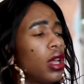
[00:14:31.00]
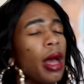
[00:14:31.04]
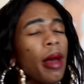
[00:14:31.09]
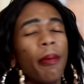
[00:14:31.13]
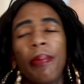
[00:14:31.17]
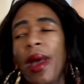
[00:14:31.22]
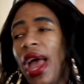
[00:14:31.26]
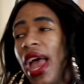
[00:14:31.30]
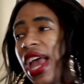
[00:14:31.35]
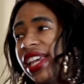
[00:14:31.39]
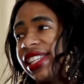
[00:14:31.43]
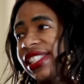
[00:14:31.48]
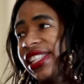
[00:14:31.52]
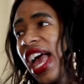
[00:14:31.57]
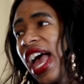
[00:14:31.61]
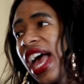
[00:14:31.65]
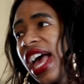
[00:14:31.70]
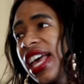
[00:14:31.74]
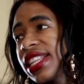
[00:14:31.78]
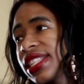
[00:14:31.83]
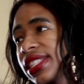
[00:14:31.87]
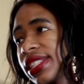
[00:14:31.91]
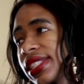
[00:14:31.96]

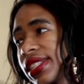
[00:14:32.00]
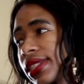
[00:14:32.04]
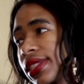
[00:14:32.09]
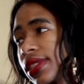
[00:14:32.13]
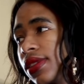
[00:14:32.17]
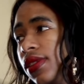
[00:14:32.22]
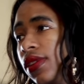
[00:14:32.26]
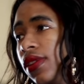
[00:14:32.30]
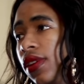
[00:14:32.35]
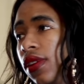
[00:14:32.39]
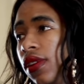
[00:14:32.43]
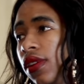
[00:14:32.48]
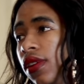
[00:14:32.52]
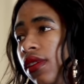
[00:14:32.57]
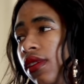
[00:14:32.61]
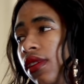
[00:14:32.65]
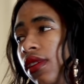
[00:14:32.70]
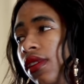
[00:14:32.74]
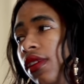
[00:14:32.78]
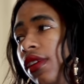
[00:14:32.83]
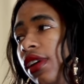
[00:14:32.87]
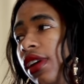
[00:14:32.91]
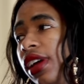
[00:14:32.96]
Patience!
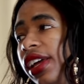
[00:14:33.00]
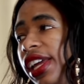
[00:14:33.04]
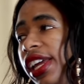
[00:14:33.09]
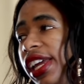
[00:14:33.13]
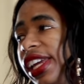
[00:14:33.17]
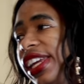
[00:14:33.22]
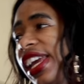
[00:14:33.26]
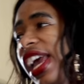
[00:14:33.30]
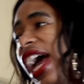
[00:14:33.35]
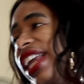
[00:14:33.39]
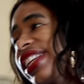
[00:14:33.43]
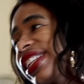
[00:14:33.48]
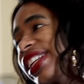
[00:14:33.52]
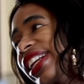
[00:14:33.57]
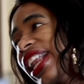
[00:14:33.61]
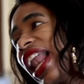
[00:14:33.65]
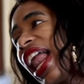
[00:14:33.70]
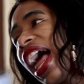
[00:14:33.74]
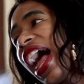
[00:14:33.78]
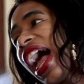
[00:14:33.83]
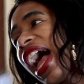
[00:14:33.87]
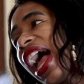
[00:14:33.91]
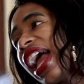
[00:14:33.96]
You're
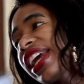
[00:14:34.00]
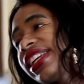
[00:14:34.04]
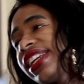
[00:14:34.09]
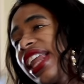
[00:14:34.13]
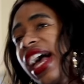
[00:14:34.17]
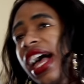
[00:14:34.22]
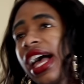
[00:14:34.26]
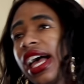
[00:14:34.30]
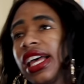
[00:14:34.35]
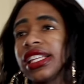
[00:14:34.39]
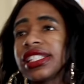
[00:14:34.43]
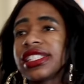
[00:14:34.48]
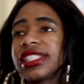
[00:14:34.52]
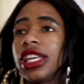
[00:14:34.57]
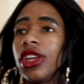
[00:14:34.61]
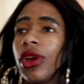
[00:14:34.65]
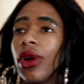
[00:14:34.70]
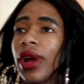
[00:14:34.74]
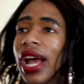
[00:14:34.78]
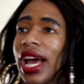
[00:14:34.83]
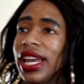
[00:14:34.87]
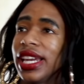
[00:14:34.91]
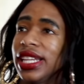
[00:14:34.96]
declining! Say your
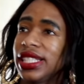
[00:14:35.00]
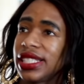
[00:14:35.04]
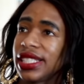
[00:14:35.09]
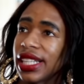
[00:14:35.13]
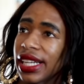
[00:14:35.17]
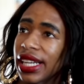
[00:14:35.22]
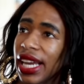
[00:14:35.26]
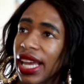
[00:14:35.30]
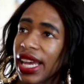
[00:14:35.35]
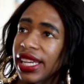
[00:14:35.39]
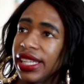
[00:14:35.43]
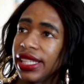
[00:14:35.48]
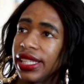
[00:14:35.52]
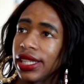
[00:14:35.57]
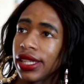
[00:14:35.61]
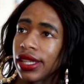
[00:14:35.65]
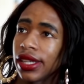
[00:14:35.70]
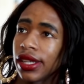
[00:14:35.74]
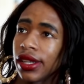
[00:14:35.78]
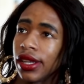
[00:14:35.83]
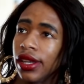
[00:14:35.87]
card is declining.